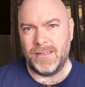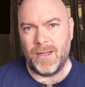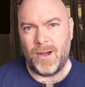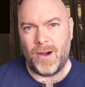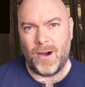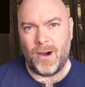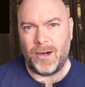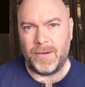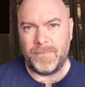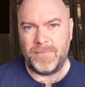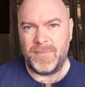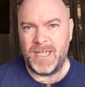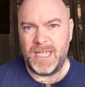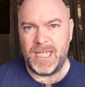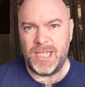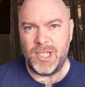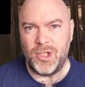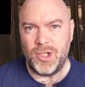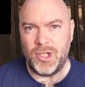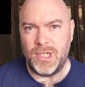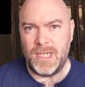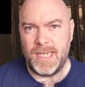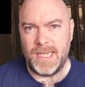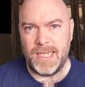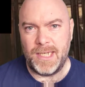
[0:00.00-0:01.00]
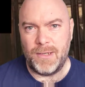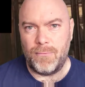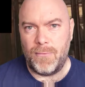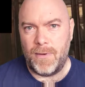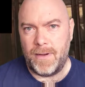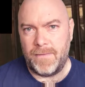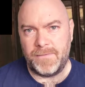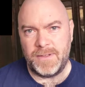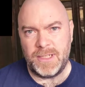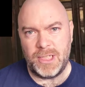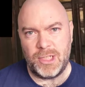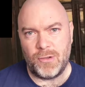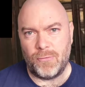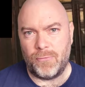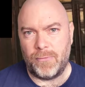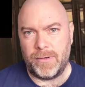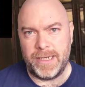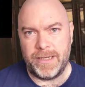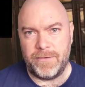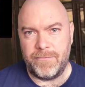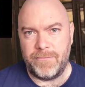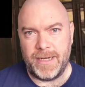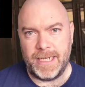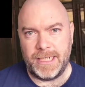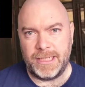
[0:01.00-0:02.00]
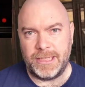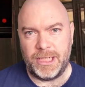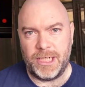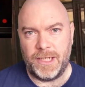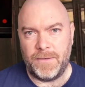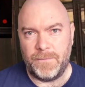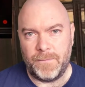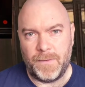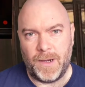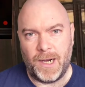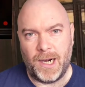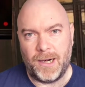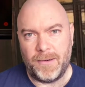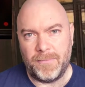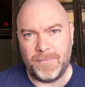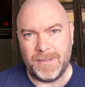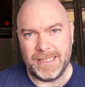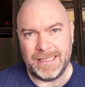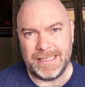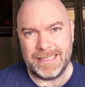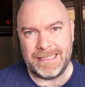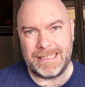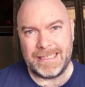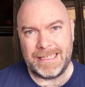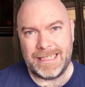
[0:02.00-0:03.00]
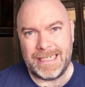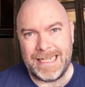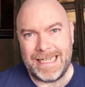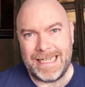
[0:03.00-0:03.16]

RPG with story-rich environments,